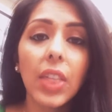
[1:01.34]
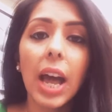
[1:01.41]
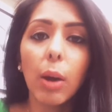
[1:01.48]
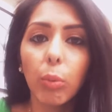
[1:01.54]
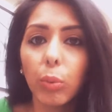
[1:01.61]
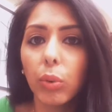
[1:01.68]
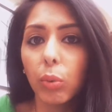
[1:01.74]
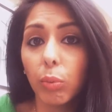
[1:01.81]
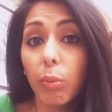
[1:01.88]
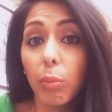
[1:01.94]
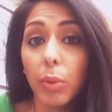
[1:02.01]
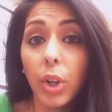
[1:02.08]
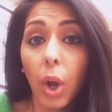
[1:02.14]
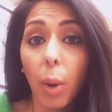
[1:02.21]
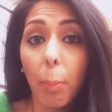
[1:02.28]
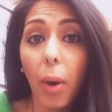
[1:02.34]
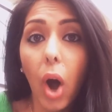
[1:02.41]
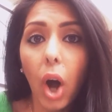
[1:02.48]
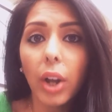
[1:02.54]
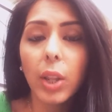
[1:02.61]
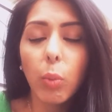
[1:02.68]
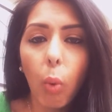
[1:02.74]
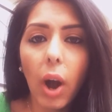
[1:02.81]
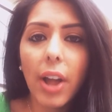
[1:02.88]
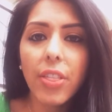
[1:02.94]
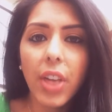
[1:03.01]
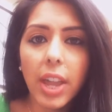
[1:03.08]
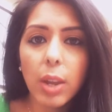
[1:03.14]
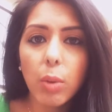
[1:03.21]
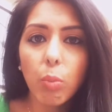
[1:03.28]
that's, you know, partly
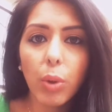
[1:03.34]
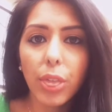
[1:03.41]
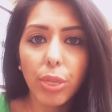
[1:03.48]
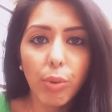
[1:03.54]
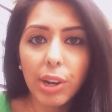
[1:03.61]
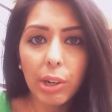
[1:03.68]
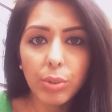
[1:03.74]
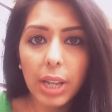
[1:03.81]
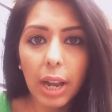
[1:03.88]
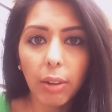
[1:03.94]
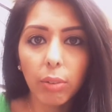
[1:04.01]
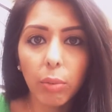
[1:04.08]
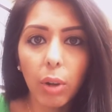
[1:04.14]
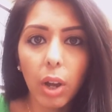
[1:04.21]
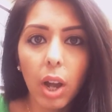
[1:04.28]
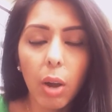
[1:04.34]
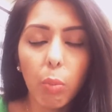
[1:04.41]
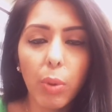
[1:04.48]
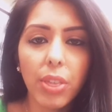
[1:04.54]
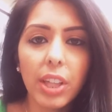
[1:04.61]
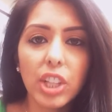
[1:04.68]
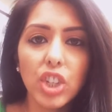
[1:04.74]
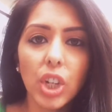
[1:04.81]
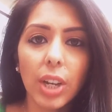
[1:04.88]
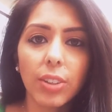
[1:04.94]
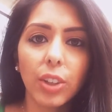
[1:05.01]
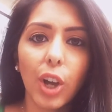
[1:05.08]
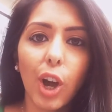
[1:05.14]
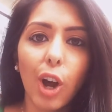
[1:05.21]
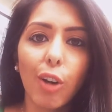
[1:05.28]
why they were 3-0 down within
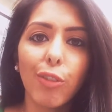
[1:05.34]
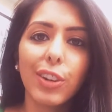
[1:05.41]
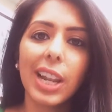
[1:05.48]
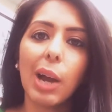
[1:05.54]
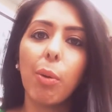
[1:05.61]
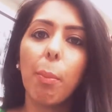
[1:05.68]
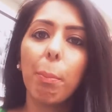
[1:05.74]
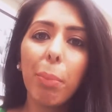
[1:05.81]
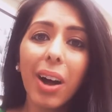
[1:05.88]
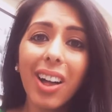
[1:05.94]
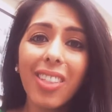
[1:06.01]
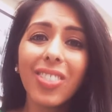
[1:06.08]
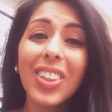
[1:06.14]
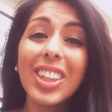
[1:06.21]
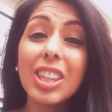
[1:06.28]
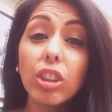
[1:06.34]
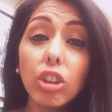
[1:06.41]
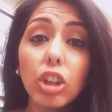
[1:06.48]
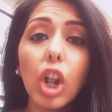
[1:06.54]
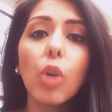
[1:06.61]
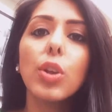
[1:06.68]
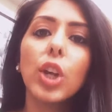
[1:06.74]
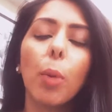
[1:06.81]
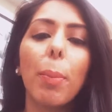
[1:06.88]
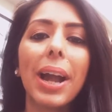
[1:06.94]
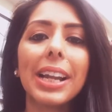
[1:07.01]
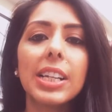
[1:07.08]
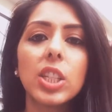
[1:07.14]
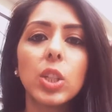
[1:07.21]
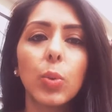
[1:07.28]
just half an hour. But they slowly got
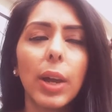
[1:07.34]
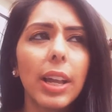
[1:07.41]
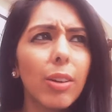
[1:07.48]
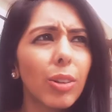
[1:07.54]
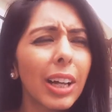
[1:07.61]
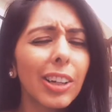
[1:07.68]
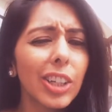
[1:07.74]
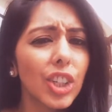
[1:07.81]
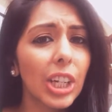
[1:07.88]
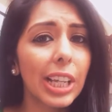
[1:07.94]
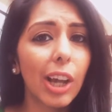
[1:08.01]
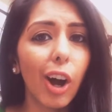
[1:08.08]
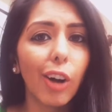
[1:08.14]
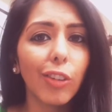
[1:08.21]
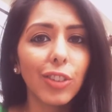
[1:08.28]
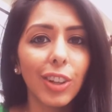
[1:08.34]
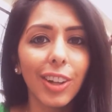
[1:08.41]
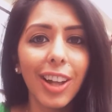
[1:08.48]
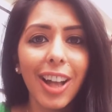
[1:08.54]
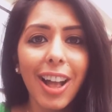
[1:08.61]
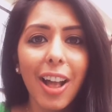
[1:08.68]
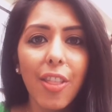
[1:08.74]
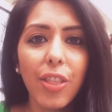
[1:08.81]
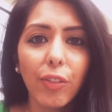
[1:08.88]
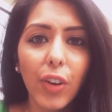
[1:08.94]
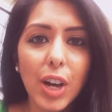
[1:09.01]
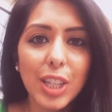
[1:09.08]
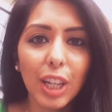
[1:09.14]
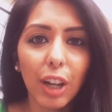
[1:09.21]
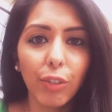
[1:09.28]
back into it. It was actually after the
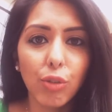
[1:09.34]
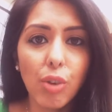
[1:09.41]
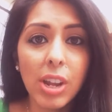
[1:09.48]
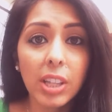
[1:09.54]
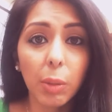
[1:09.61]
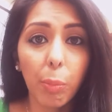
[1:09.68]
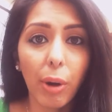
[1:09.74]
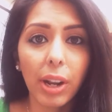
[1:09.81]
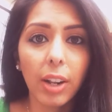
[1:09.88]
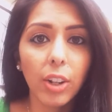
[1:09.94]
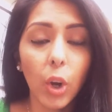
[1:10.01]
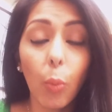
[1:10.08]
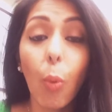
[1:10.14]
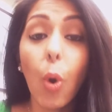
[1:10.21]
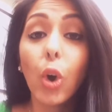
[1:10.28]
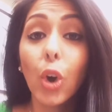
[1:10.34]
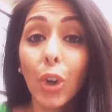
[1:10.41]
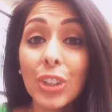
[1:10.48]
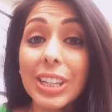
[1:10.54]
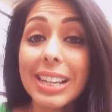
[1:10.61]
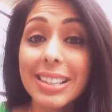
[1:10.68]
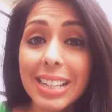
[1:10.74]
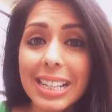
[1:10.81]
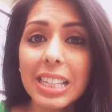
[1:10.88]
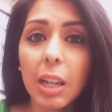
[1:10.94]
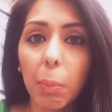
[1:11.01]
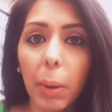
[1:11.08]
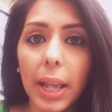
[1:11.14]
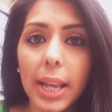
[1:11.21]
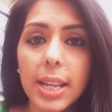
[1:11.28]
first half drinks break. I don't know what Conte said to
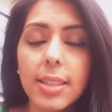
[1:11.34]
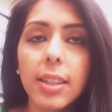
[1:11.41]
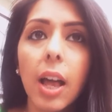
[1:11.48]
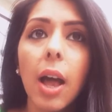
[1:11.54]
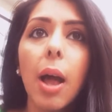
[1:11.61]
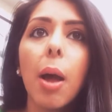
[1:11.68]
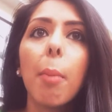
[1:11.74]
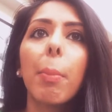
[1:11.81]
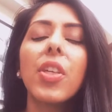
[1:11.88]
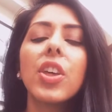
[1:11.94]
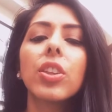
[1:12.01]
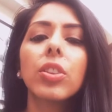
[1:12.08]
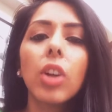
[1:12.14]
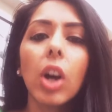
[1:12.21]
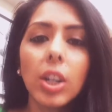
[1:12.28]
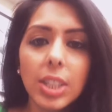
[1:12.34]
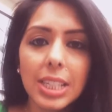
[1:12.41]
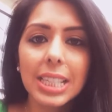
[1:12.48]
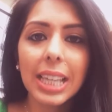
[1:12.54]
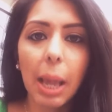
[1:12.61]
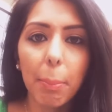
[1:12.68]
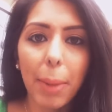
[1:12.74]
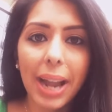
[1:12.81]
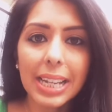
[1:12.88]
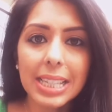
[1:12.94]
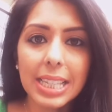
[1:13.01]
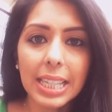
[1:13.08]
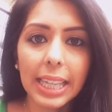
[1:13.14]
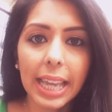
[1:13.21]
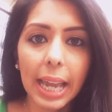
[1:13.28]
the players, but they started to get back
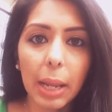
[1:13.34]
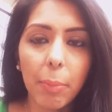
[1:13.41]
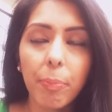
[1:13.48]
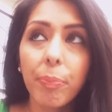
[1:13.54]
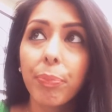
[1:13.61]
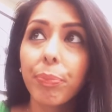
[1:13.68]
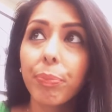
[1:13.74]
into the game